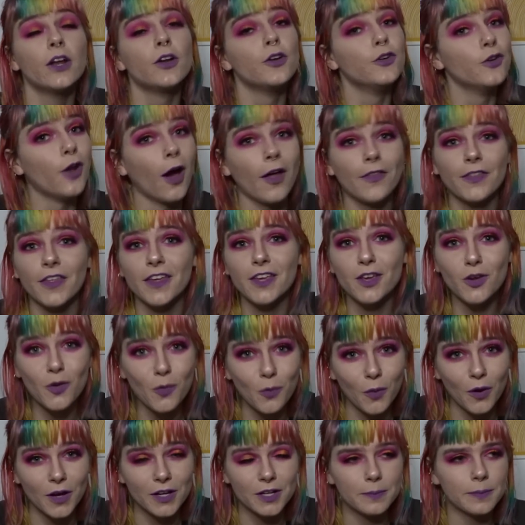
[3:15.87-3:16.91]
not that you
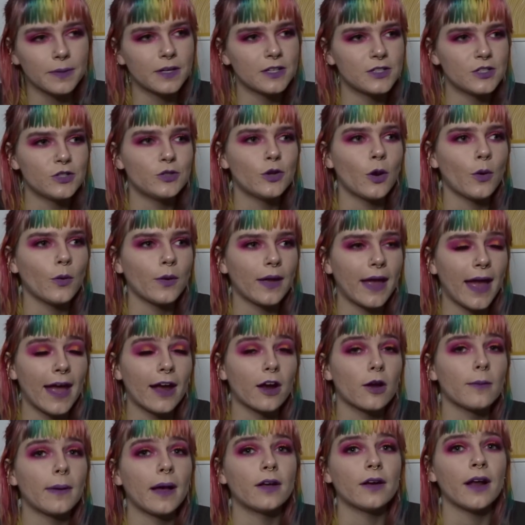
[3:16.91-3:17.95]
would, because you don't care
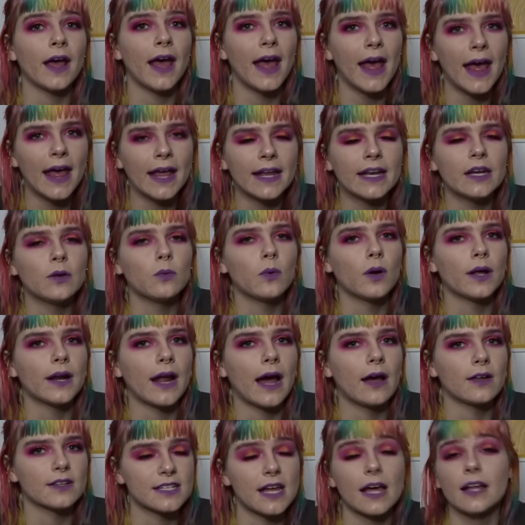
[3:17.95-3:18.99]
about anyone
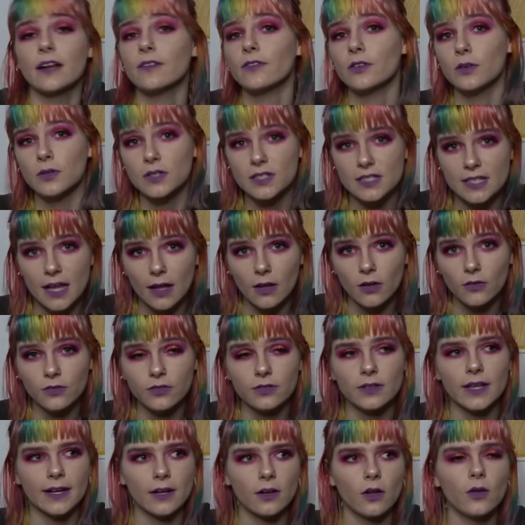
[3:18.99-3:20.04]
outside of yourself,
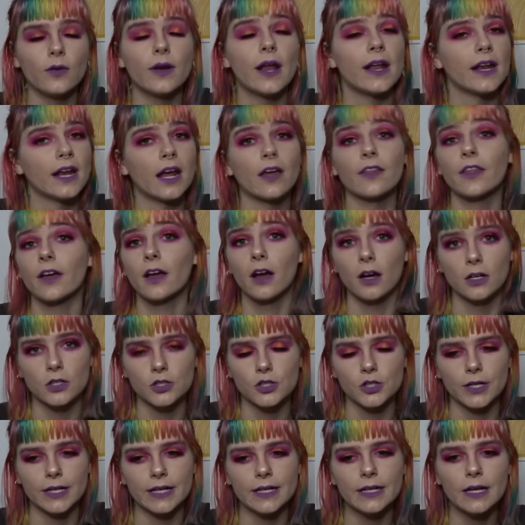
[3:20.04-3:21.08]
let alone any other
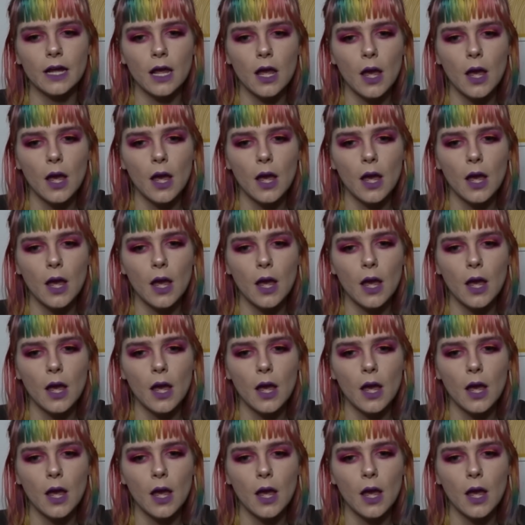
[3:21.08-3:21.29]
country,